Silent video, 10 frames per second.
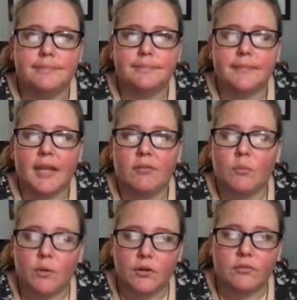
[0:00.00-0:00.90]
Have a
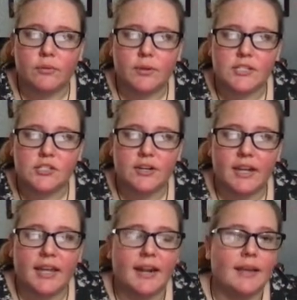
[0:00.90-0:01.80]
wonderful rest of your
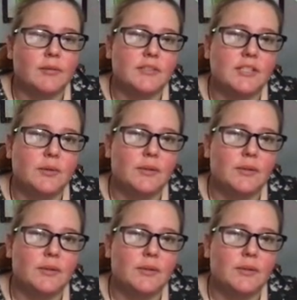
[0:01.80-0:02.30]
day, and I will see you